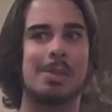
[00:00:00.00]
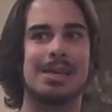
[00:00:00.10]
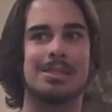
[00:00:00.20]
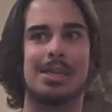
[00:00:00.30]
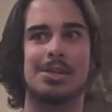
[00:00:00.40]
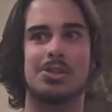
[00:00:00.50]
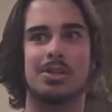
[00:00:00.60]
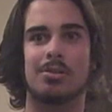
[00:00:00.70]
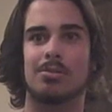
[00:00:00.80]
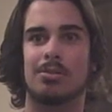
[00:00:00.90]
backstage
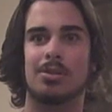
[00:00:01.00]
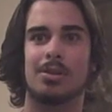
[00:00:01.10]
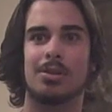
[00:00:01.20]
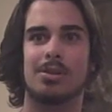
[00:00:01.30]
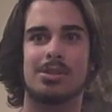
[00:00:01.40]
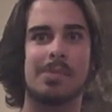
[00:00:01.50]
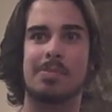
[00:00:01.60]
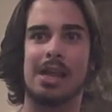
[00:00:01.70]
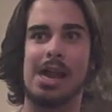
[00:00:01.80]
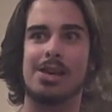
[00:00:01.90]
and something.